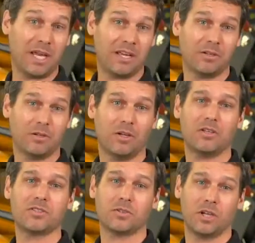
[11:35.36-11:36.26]
backhoe
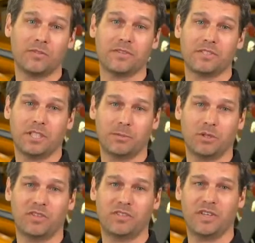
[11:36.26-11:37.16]
also offers a
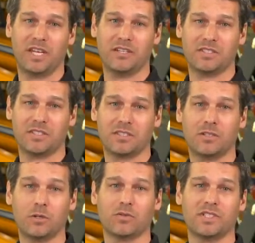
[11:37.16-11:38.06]
number of advantages
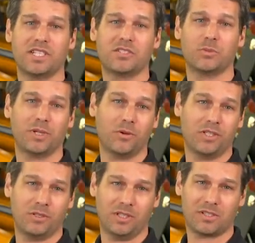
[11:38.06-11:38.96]
over
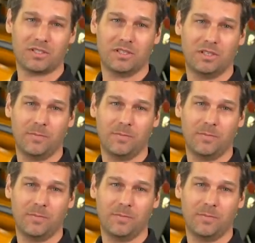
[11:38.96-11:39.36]
diesel-powered units.